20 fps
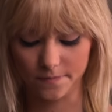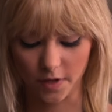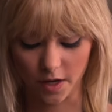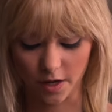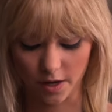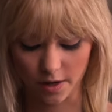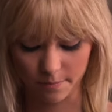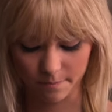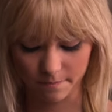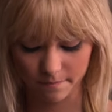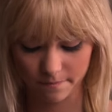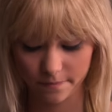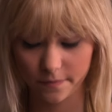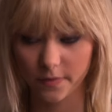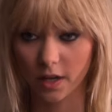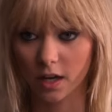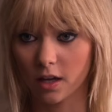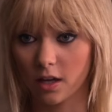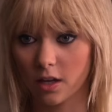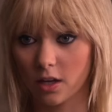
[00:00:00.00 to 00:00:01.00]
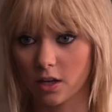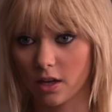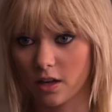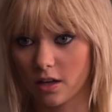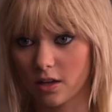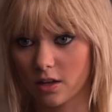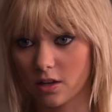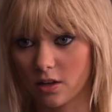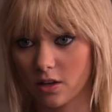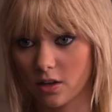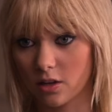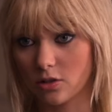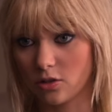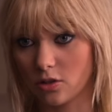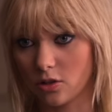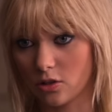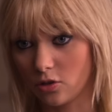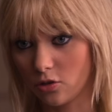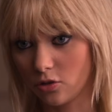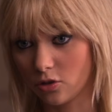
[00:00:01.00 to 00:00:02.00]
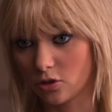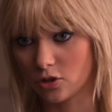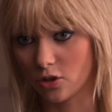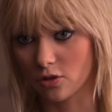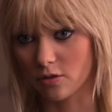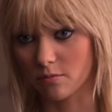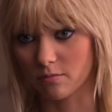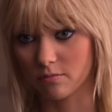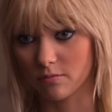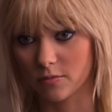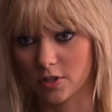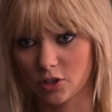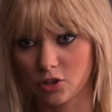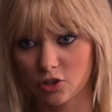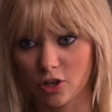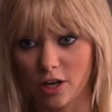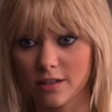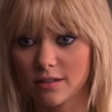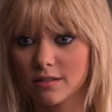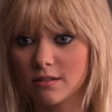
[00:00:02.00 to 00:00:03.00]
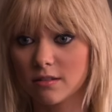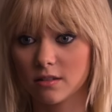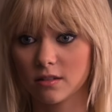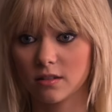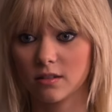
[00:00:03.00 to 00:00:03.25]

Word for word: um, you could show them this dress.